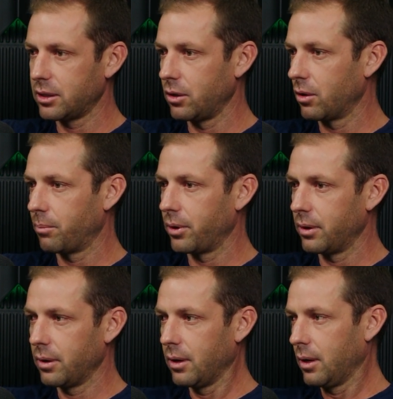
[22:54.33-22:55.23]
They're
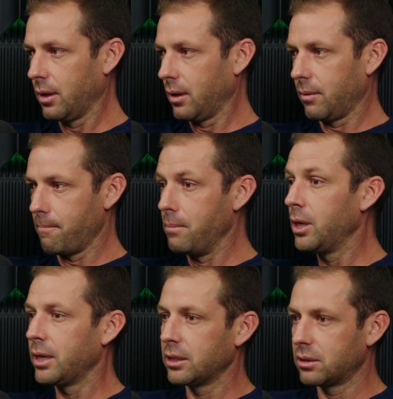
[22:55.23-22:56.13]
putting
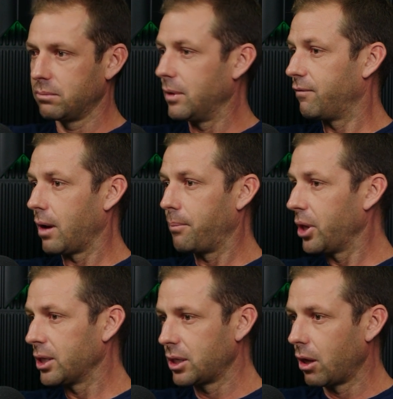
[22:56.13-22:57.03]
millions, if not
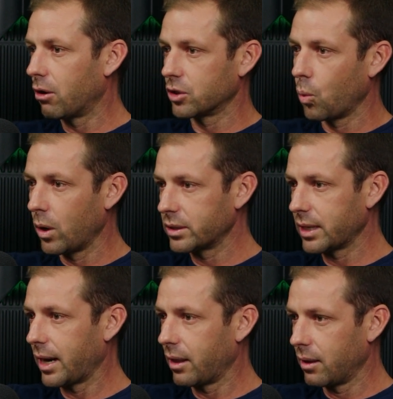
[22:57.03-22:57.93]
billions of dollars on one
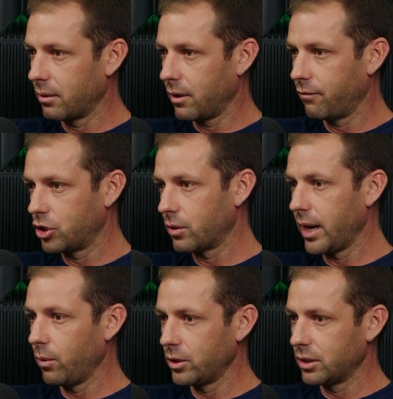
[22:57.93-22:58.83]
side of the
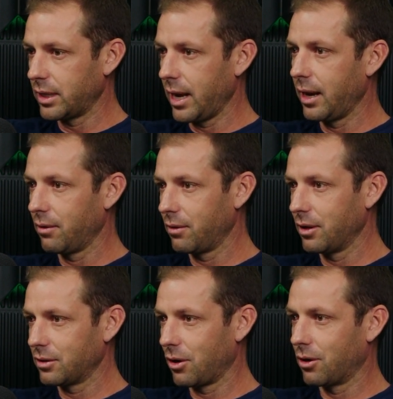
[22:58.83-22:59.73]
trade, which is, hey,
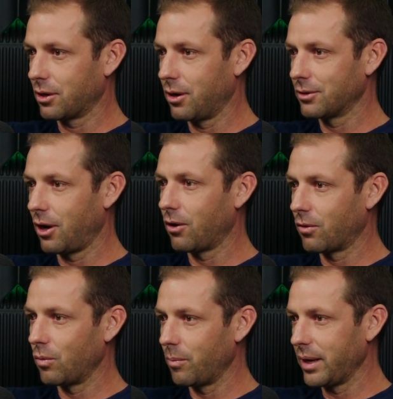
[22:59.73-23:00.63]
this Hong Kong dollar
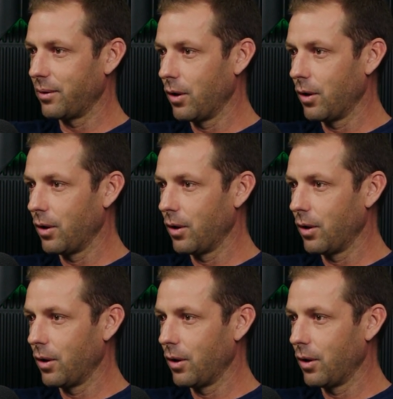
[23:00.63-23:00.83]
will be